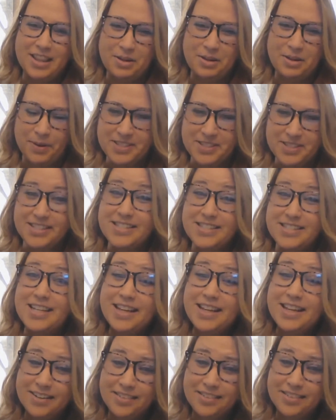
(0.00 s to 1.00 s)
person to
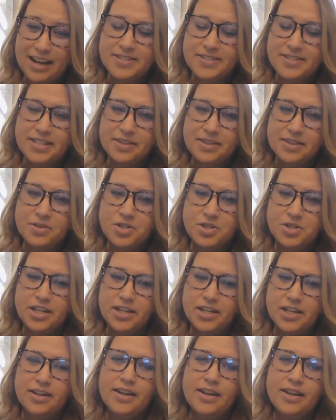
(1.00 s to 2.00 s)
their left
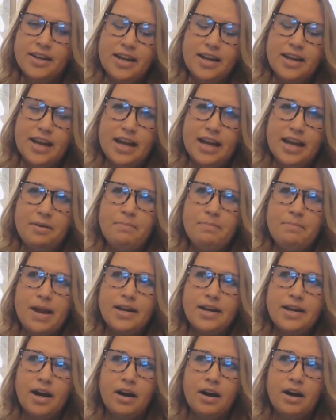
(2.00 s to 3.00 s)
solution. And it
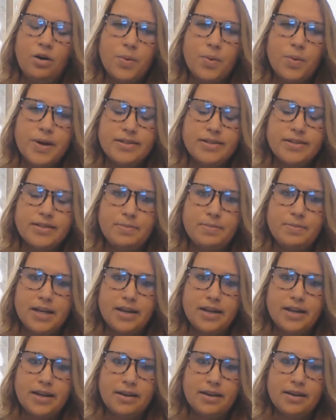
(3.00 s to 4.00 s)
may not always
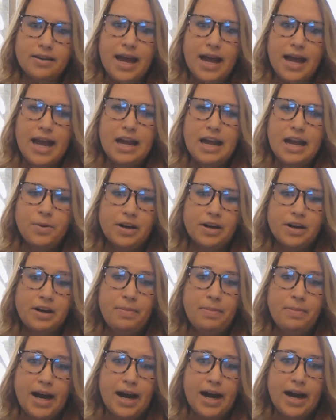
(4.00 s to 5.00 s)
be, hey, we're going
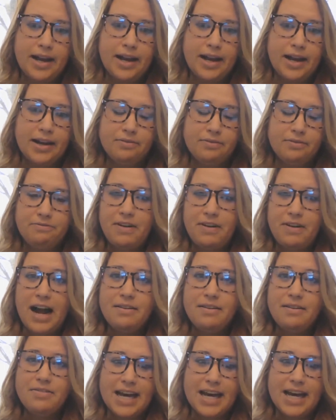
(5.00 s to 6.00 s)
to buy
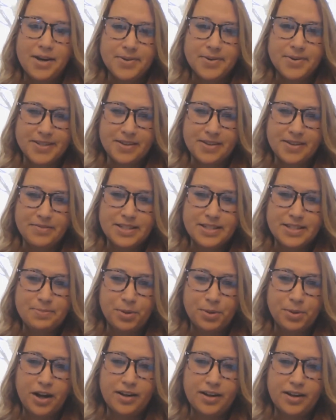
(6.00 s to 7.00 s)
5,000 of this
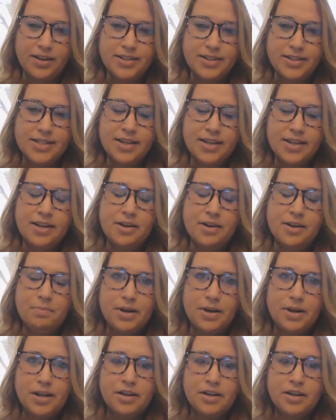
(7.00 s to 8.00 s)
product,
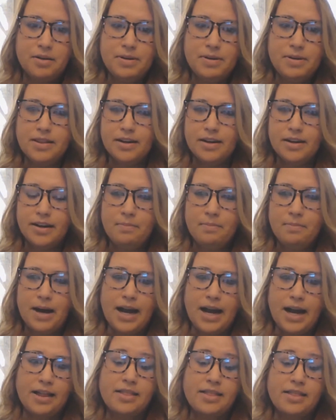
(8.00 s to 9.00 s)
but it could be they're going to
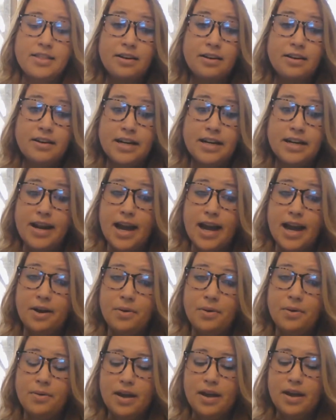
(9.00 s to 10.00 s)
buy 30
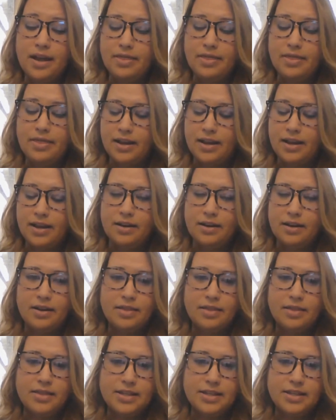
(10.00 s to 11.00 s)
now. And then
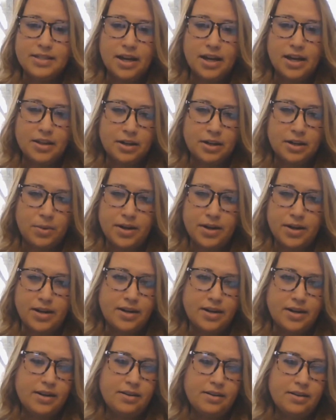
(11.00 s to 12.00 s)
this other one
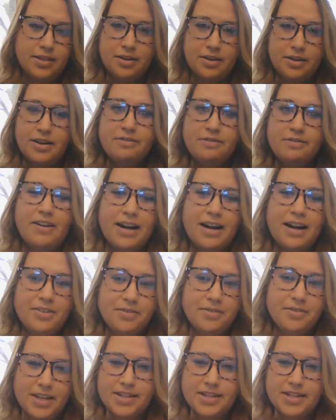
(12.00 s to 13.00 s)
needed 35
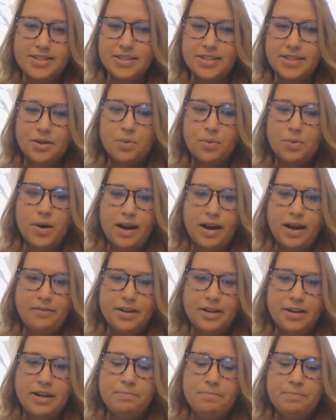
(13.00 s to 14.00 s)
of this or
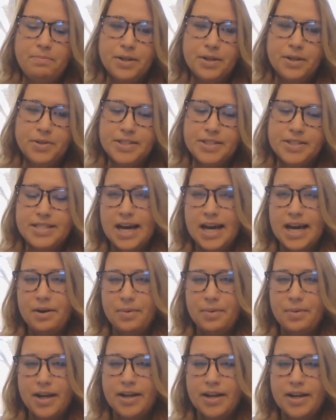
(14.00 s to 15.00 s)
whatever. And it builds
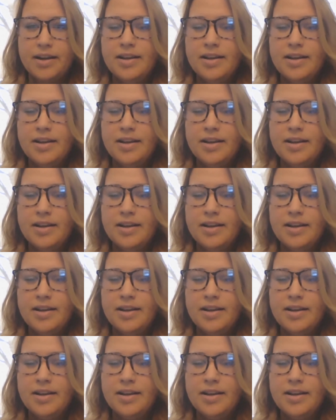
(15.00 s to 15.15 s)
that way.